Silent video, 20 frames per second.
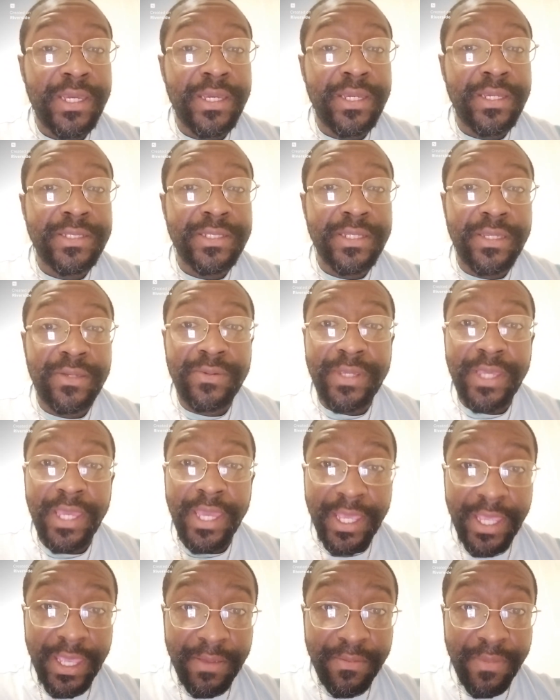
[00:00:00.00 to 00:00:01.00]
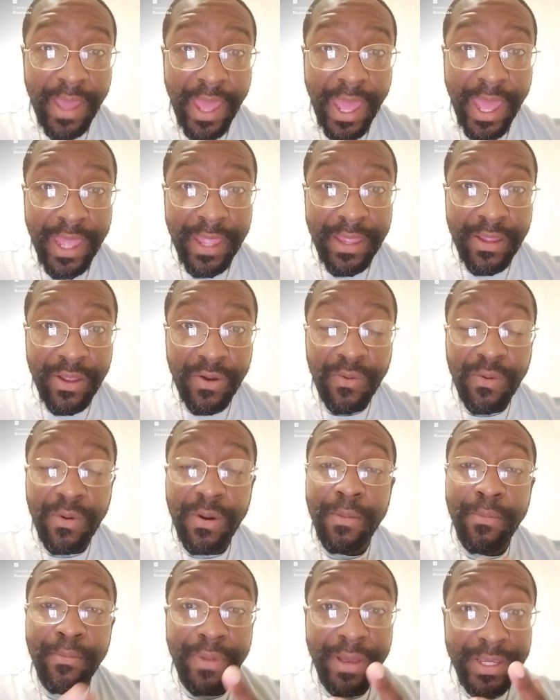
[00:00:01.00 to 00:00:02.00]
So you can't get mad at no
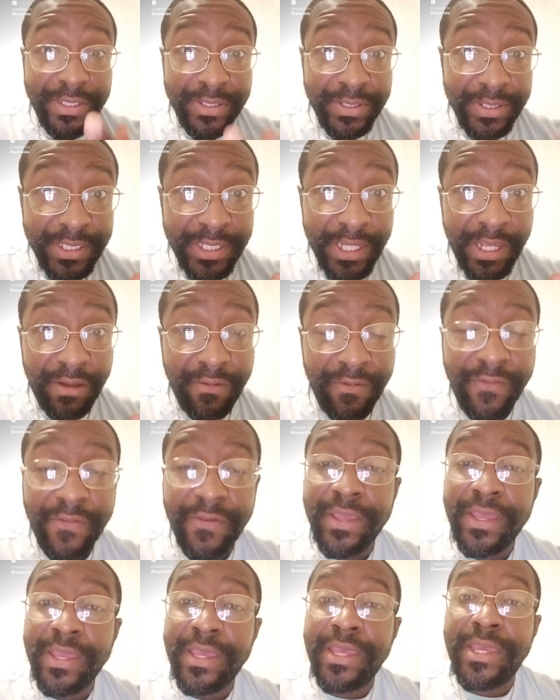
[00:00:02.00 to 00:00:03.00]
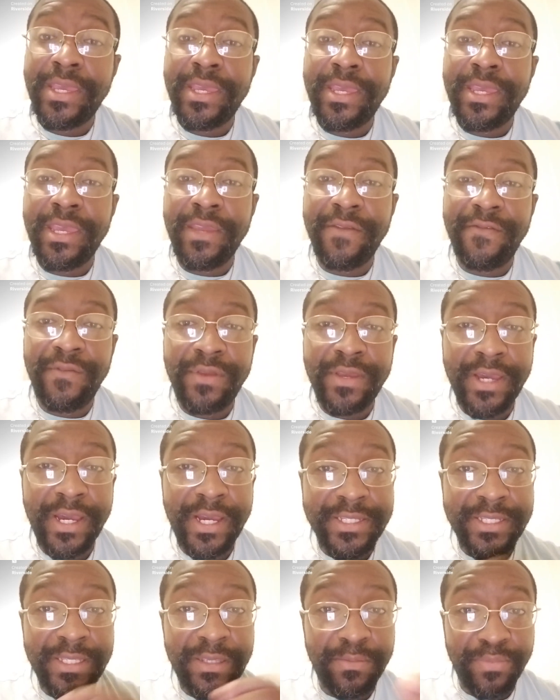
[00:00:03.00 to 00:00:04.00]
one but yourself. If you
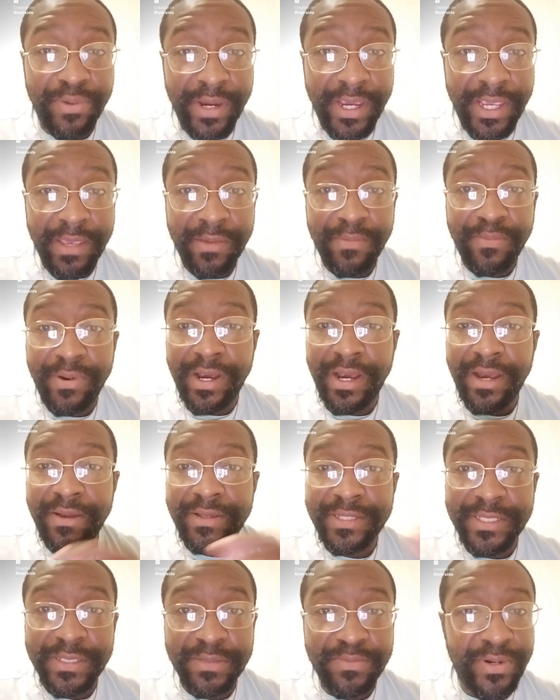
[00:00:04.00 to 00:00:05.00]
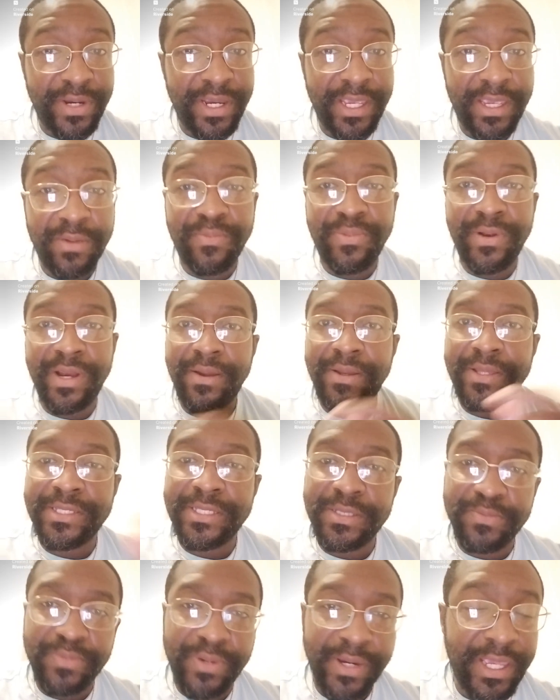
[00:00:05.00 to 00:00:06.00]
constantly breaking promises, breaking
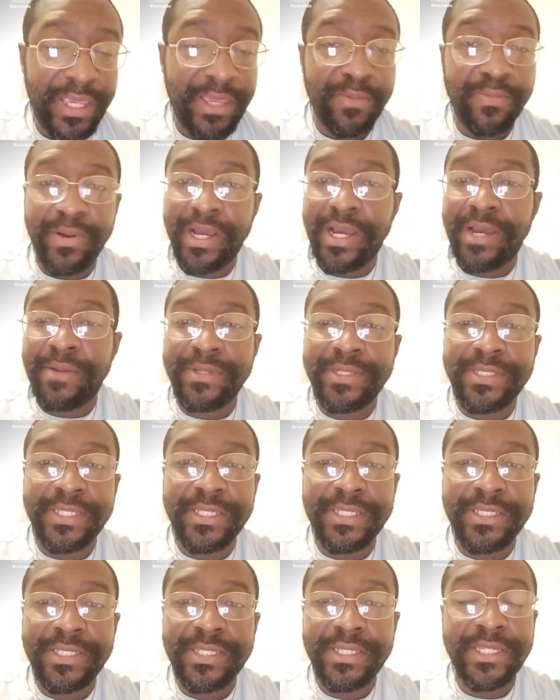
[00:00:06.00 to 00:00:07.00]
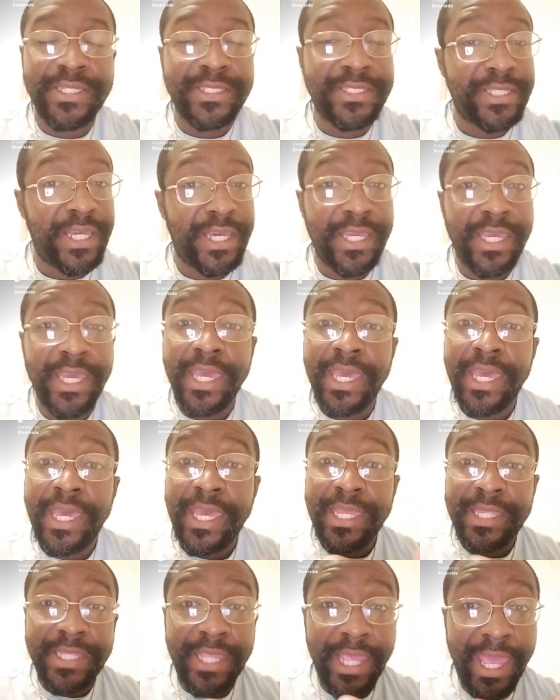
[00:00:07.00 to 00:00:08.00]
promises, it's like,
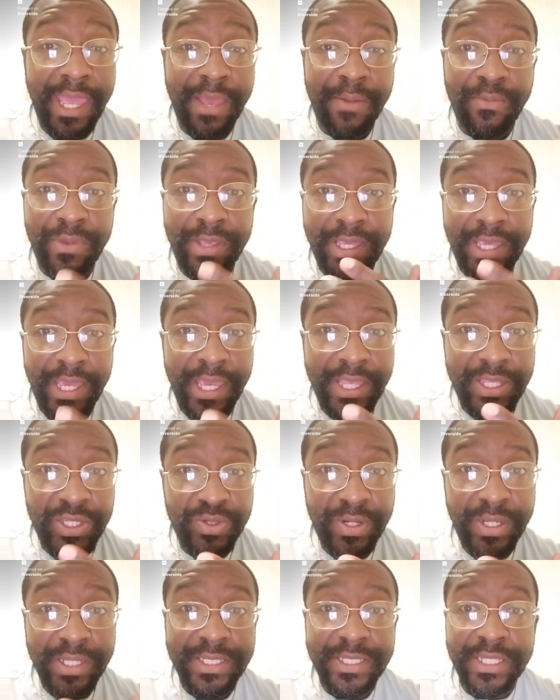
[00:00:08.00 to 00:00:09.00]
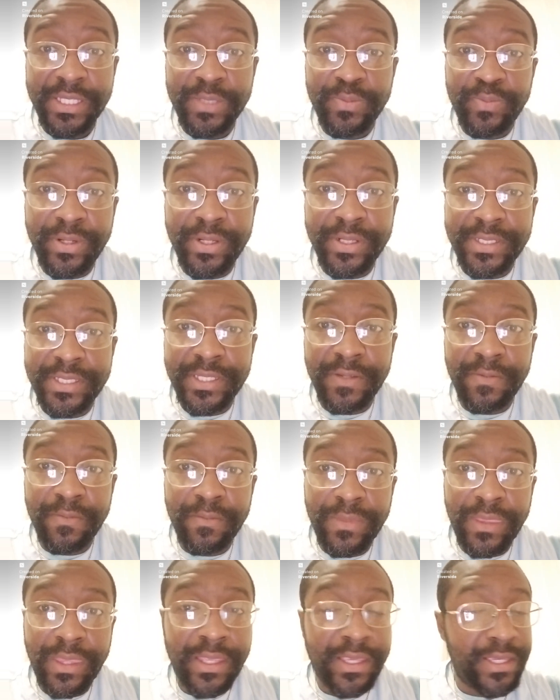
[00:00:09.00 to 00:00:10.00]
damn, we can't trust this person.
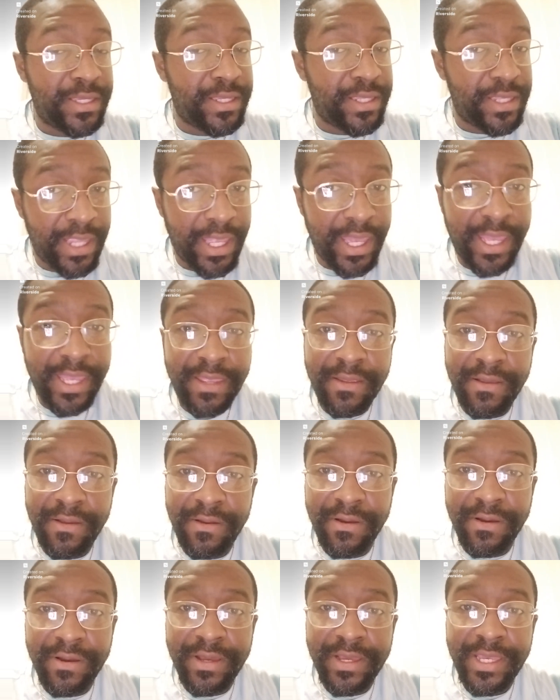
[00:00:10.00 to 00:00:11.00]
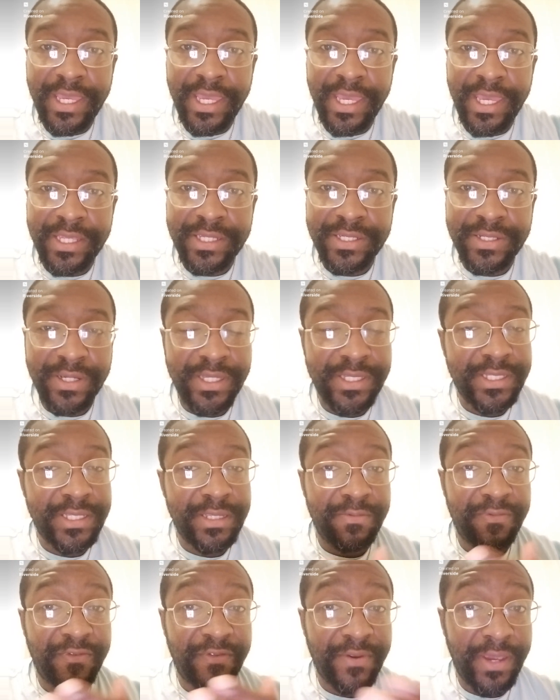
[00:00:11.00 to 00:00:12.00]
Not at all. Can't trust
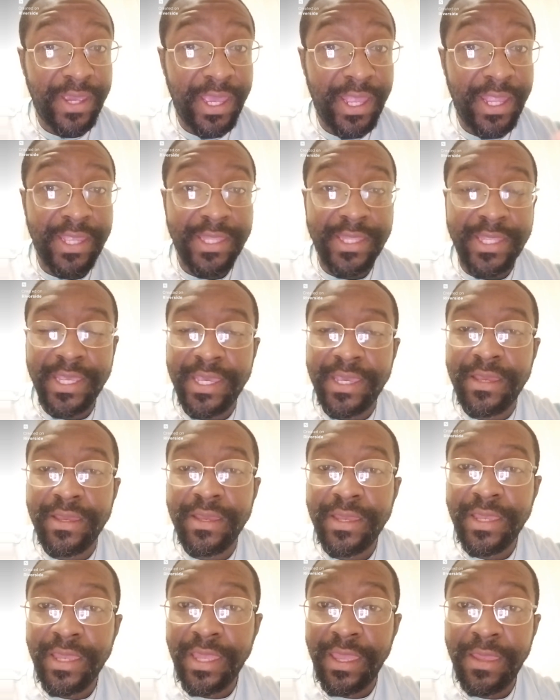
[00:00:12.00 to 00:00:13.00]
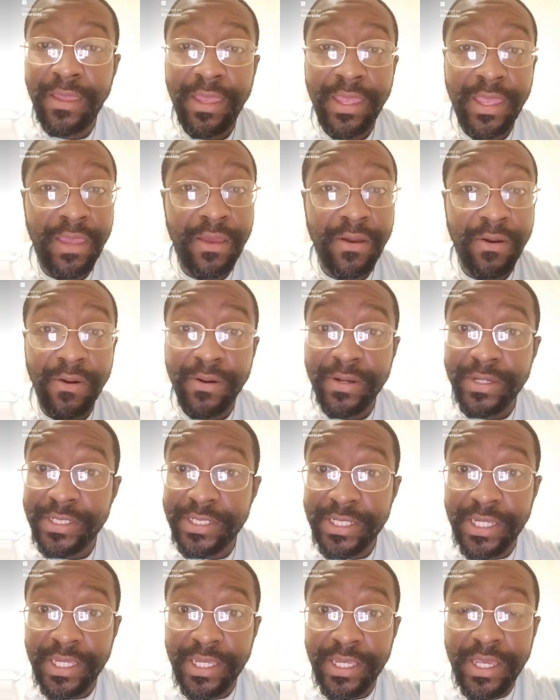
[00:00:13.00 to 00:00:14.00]
him for anything. He or
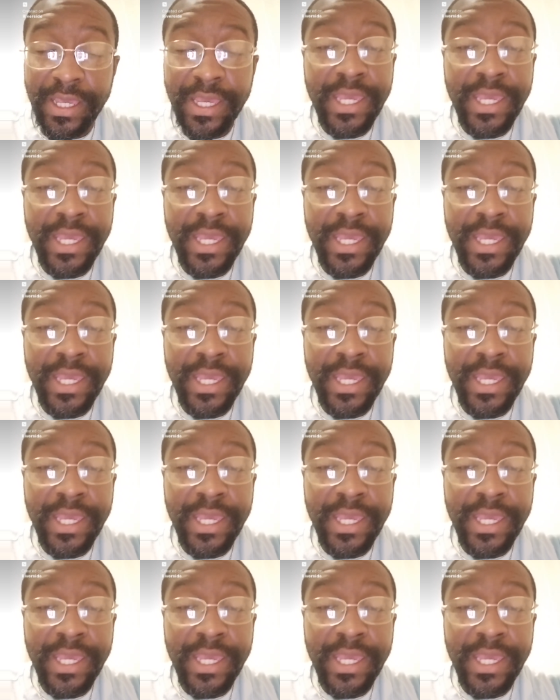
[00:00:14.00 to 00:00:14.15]
she.